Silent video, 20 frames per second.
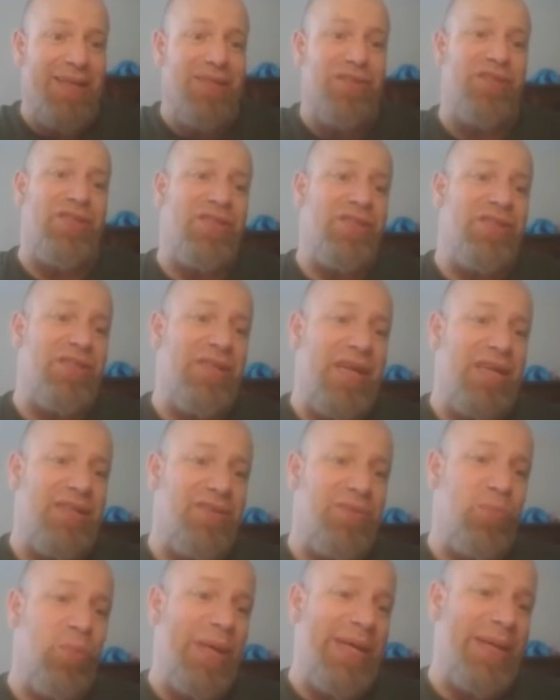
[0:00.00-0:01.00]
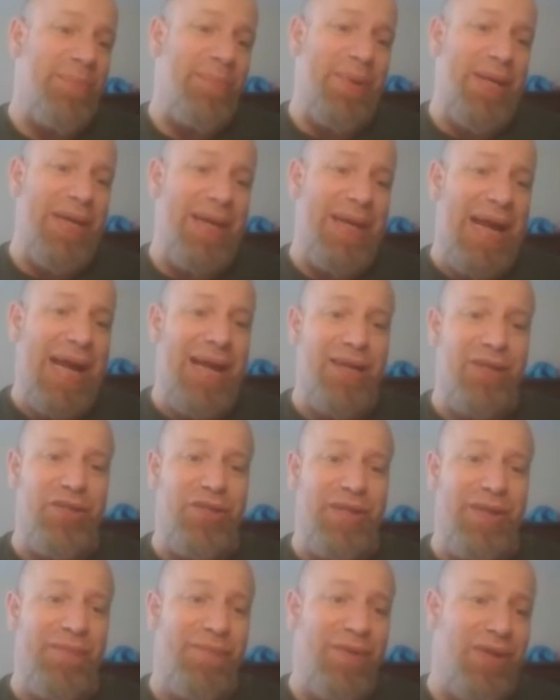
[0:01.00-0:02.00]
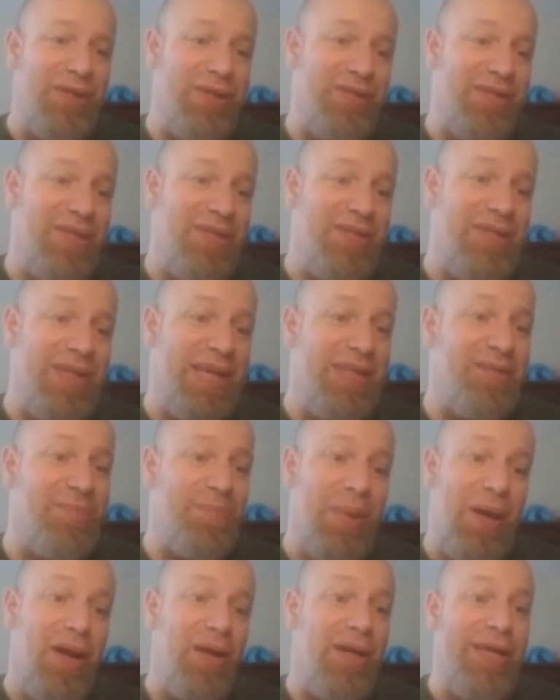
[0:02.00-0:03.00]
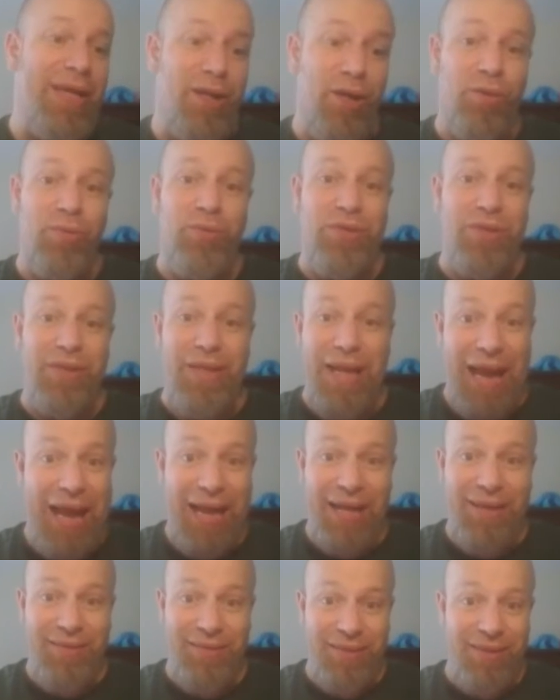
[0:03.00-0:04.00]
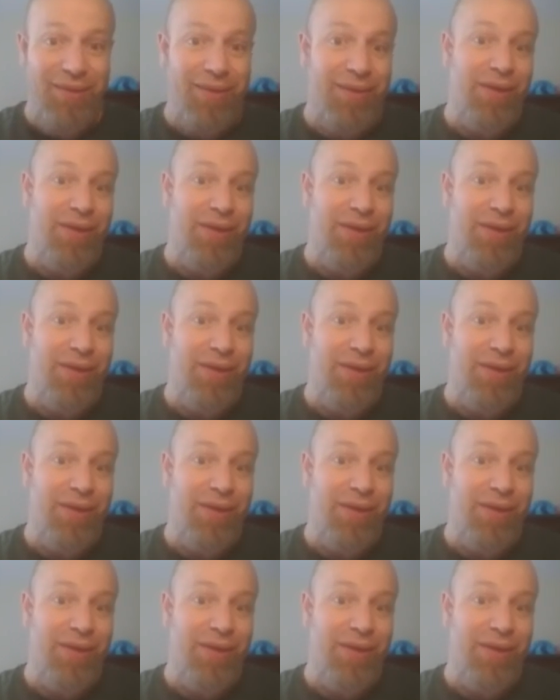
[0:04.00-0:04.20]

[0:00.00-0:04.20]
It just says wheat beer, allergy advice, contains barley, gluten and